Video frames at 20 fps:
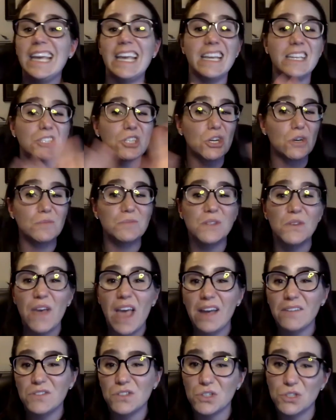In terms of
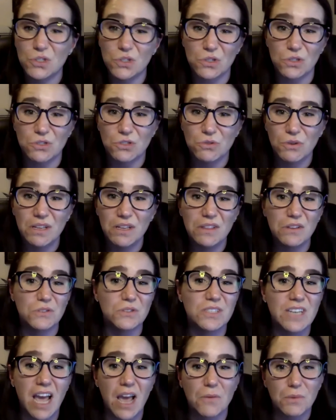after surgery,
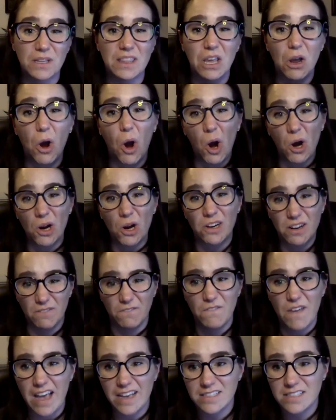there's not really a hard
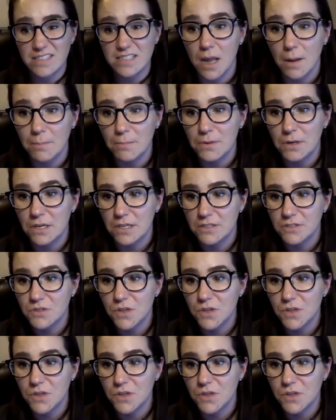and fast number.